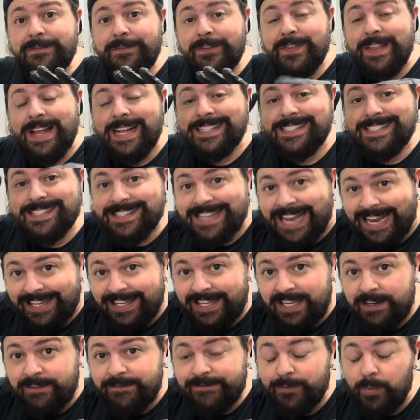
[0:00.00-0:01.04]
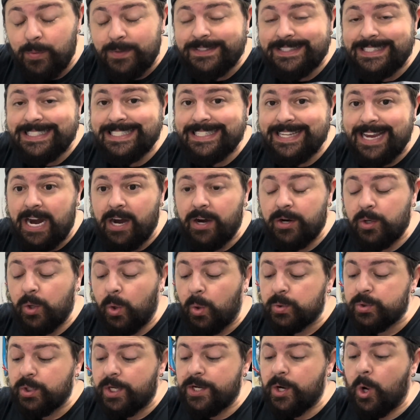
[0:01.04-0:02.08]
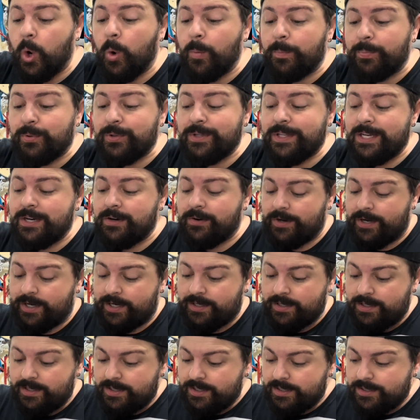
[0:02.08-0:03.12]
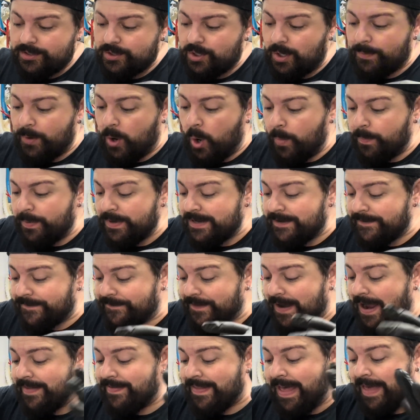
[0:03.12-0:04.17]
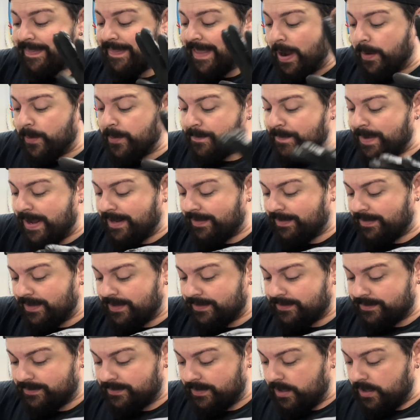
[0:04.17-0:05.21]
for that second 14 karat gold and opal earring. So I'm hoping to find that. That would make this